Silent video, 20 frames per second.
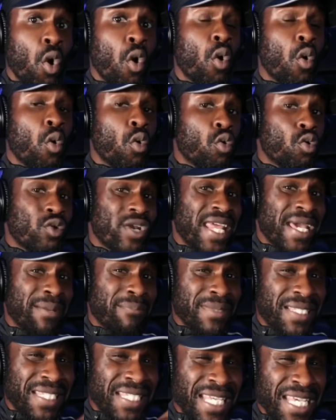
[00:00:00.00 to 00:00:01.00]
All
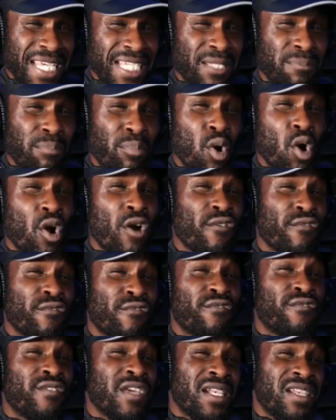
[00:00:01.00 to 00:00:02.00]
them tears put a
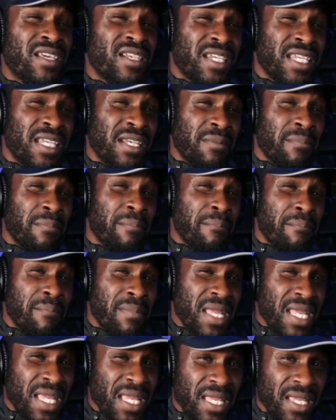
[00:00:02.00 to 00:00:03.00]
villain in
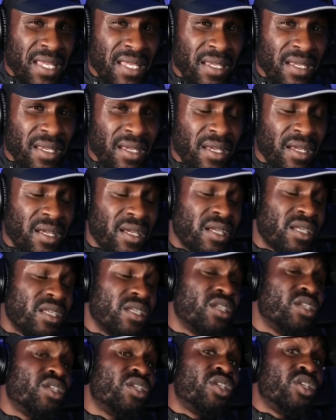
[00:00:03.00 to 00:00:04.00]
me.
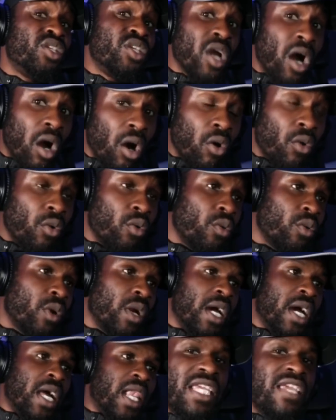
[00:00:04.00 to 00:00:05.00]
Yo.
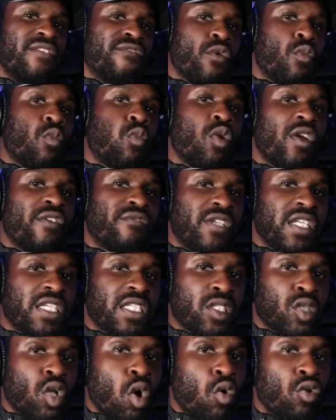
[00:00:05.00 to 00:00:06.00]
Even with
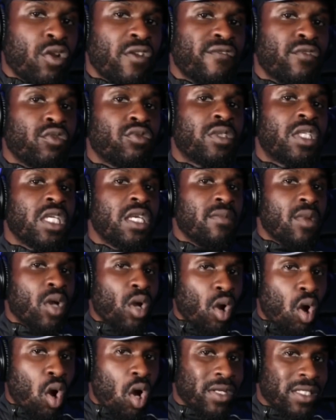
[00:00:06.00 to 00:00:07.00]
this tone, if you deep the
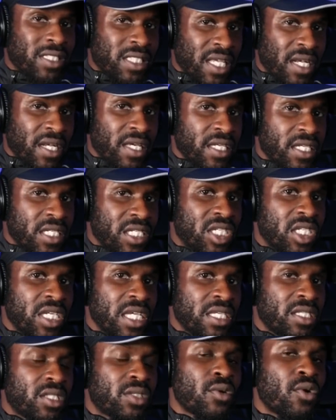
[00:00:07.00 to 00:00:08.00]
content of the shit
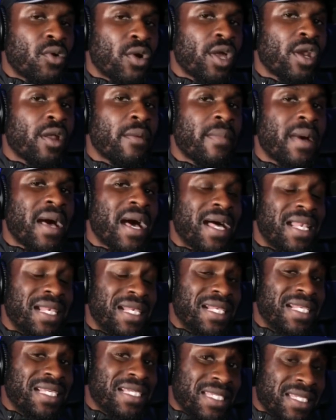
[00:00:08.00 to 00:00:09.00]
he's talking about,
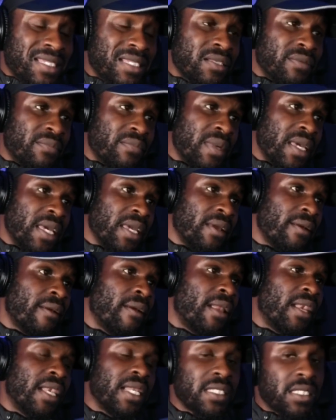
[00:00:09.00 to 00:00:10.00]
listen, mate.
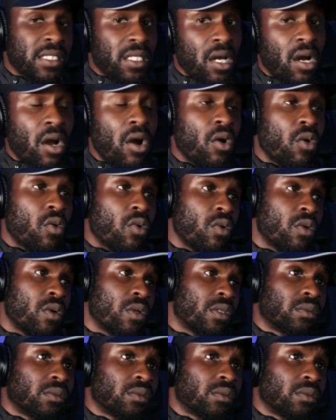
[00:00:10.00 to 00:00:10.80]
Let's go.